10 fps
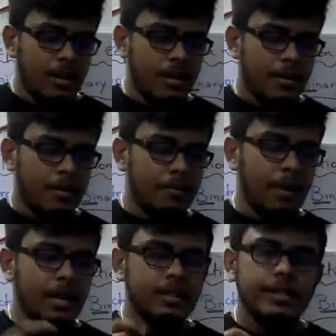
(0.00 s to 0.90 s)
But
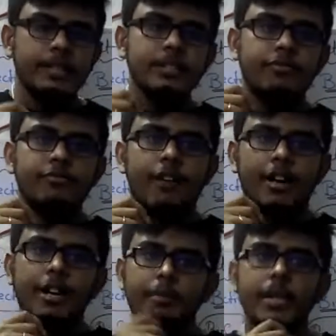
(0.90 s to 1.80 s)
there is a
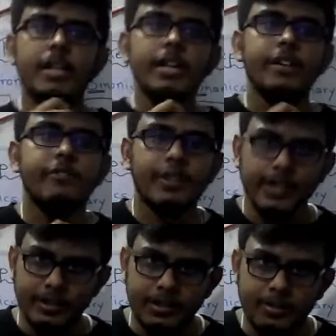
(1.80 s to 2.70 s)
fundamental difference
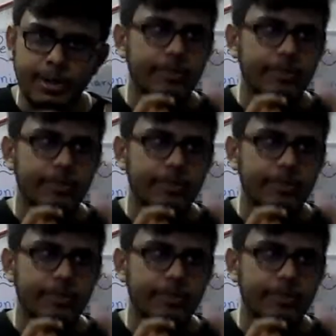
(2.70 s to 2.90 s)
between an